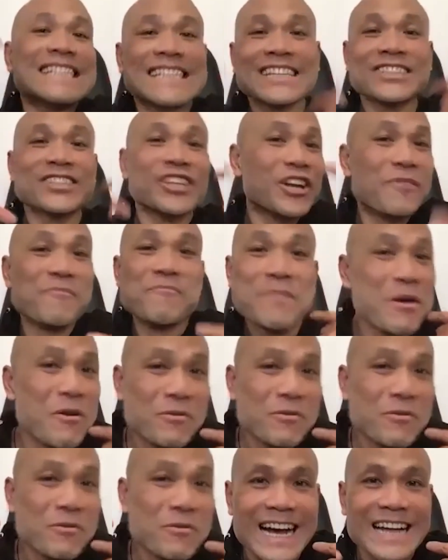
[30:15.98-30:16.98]
to the
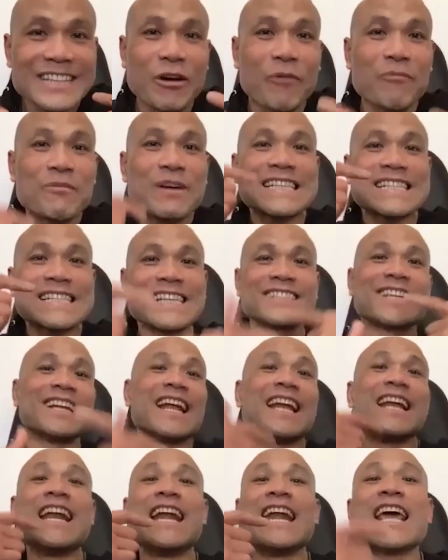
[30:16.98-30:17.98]
music. I don't listen to the
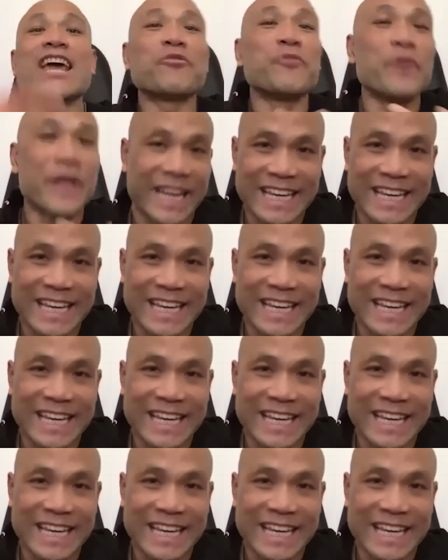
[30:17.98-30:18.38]
lyric.